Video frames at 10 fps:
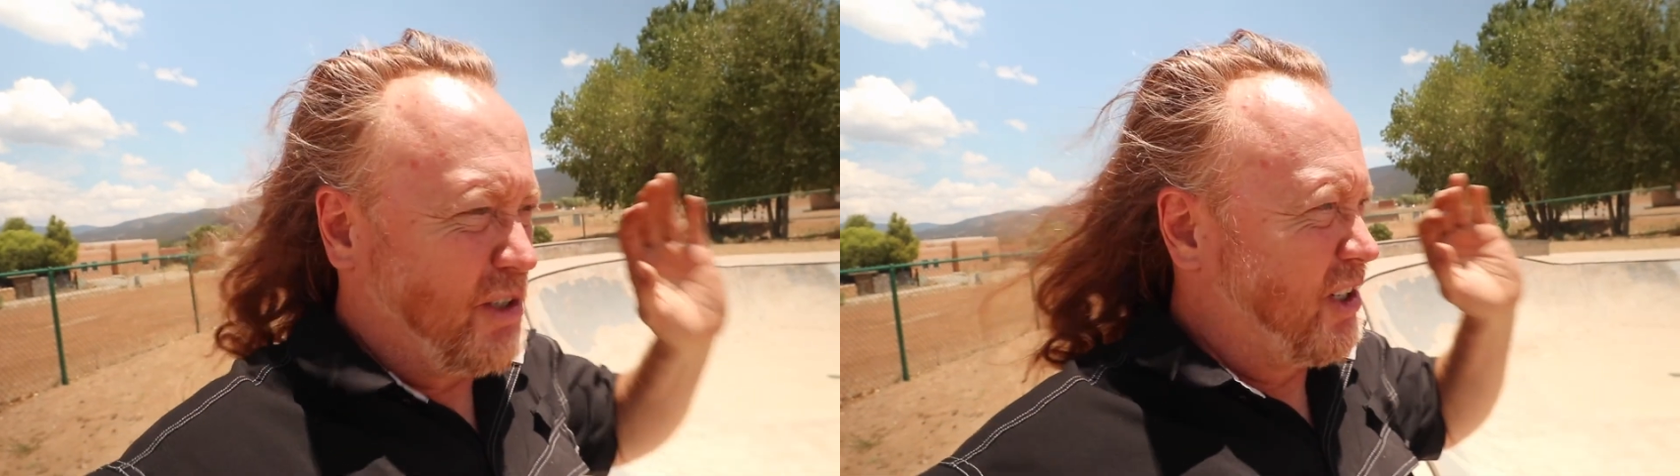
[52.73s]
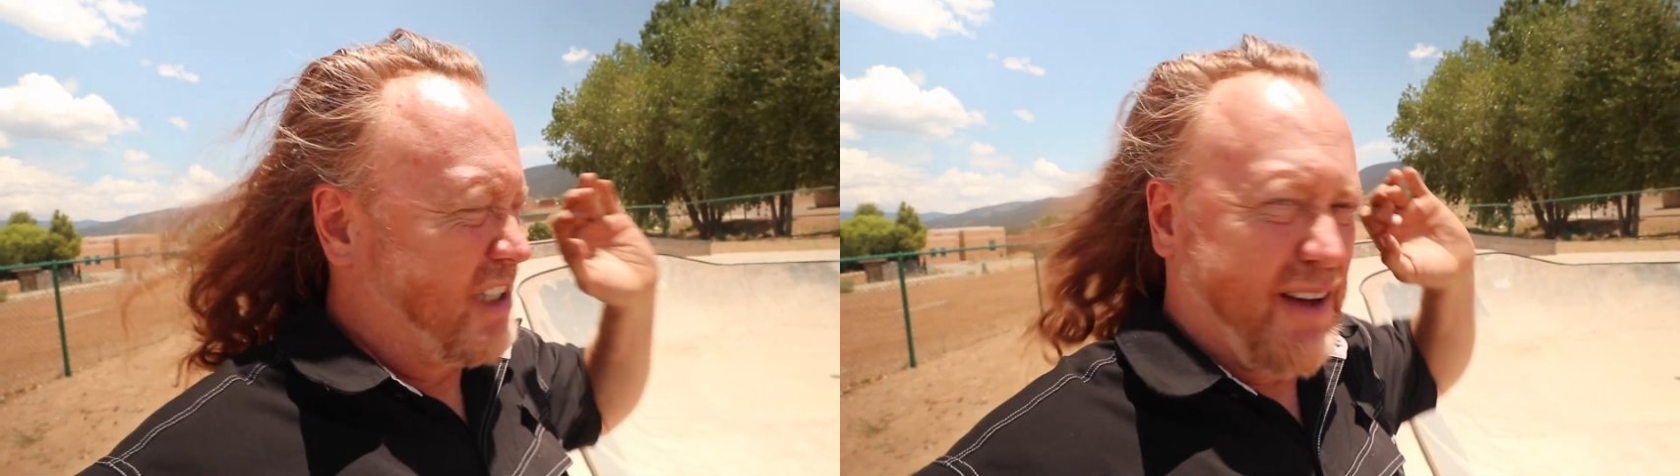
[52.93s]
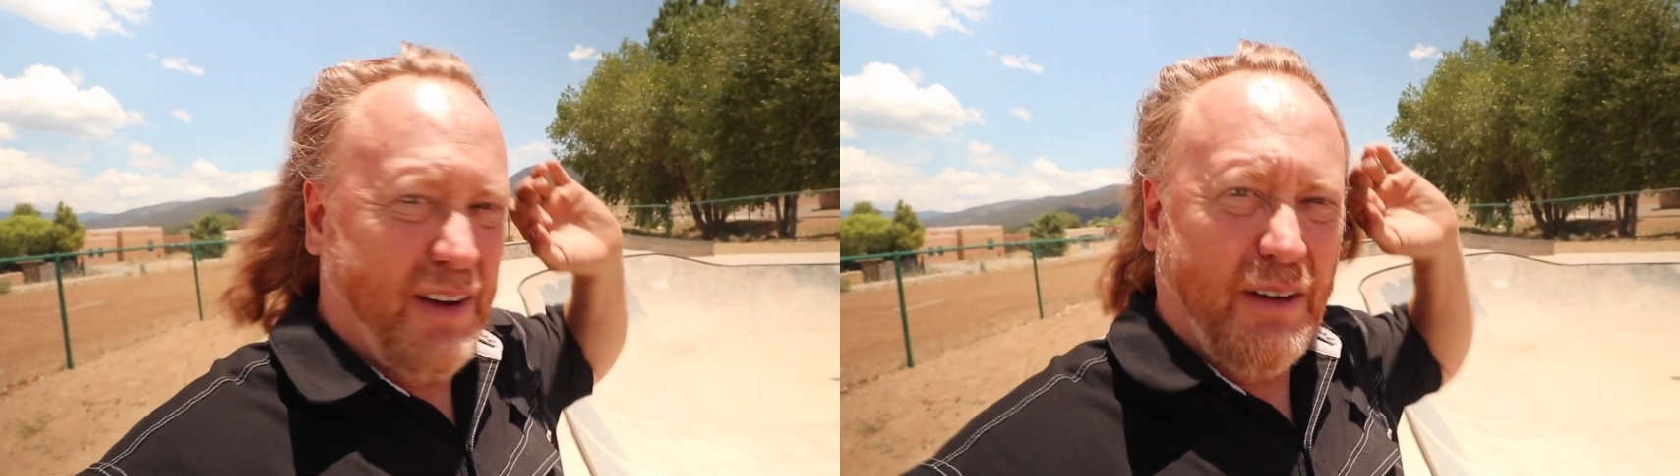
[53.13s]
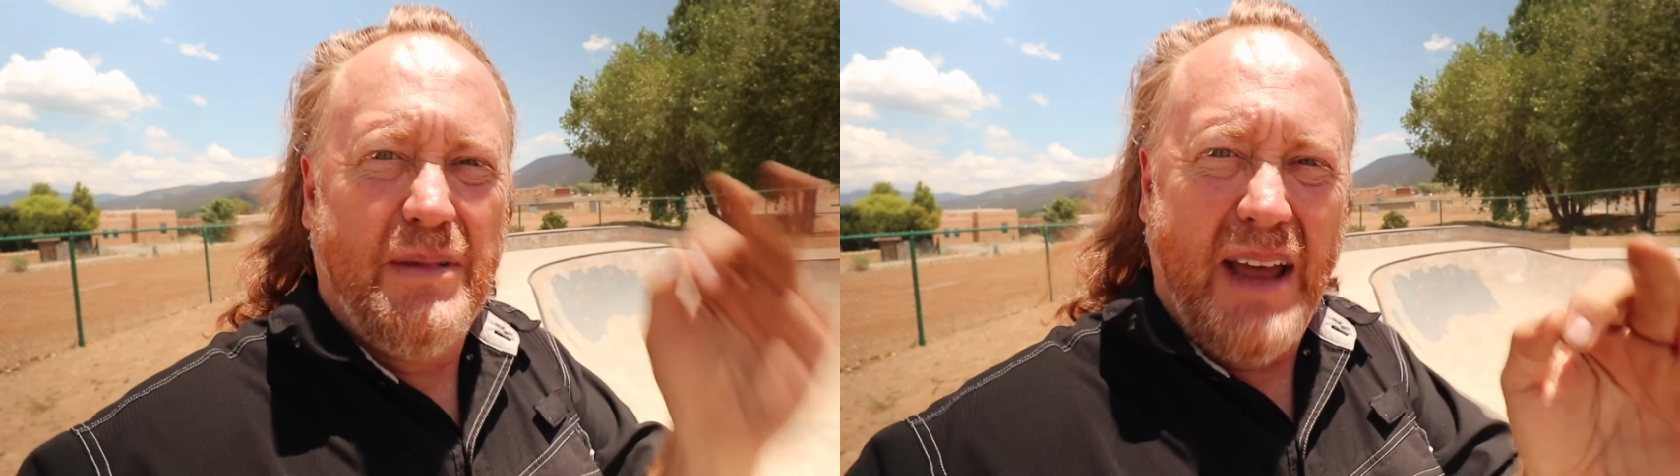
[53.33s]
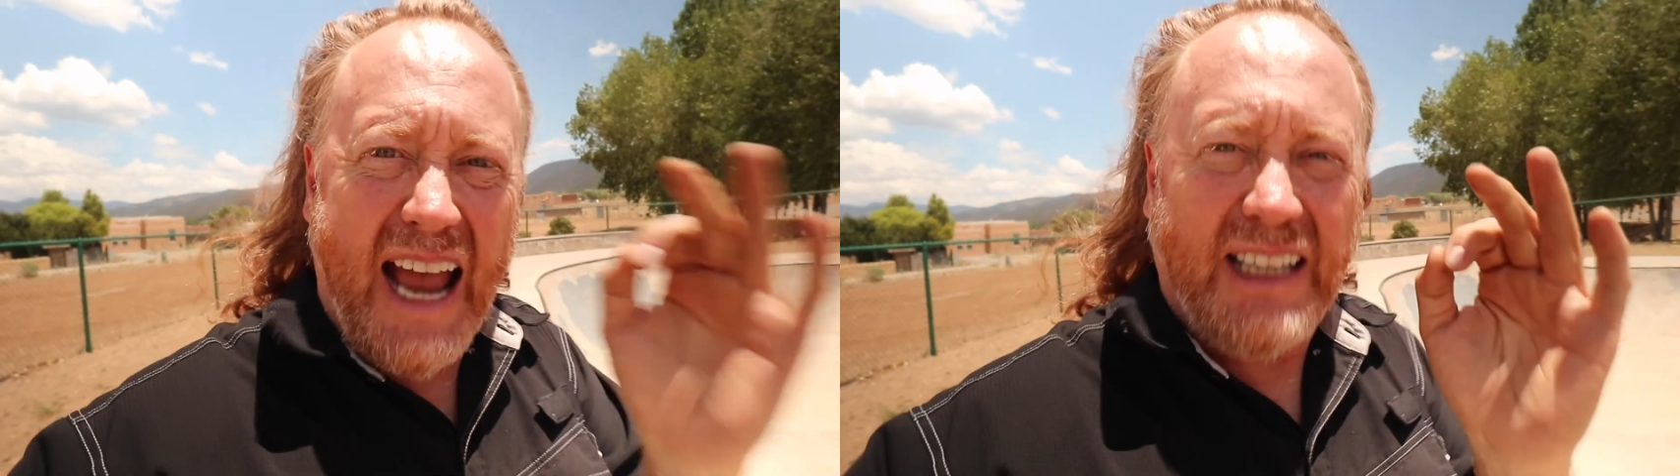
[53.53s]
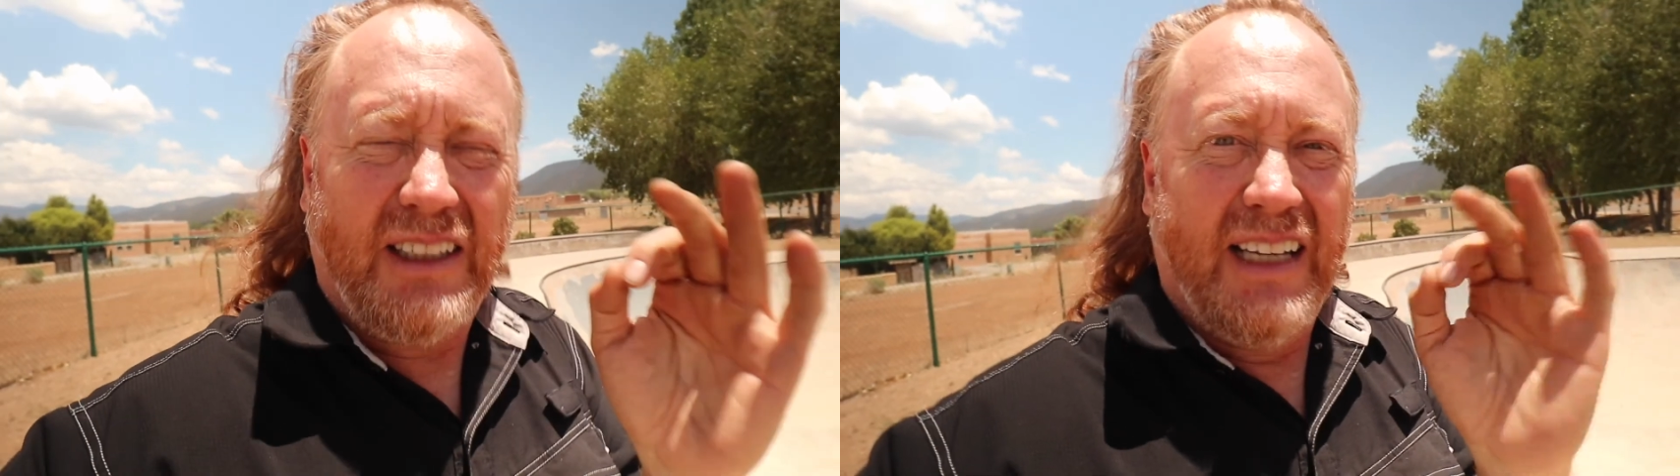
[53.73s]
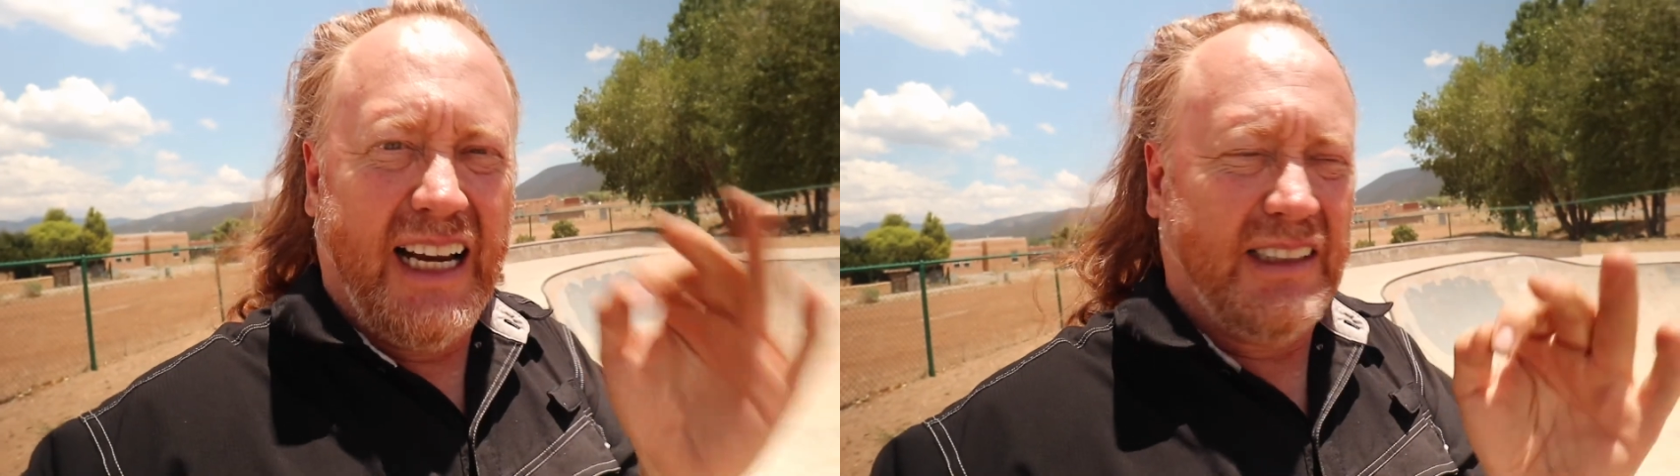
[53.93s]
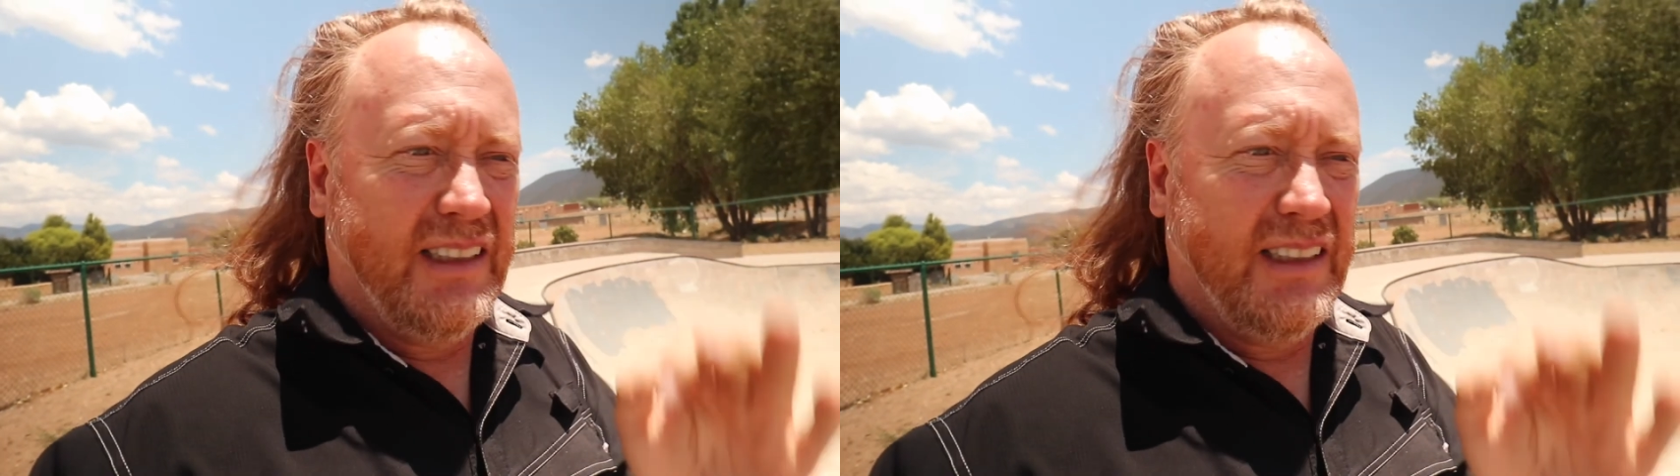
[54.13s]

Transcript: and just have an excellent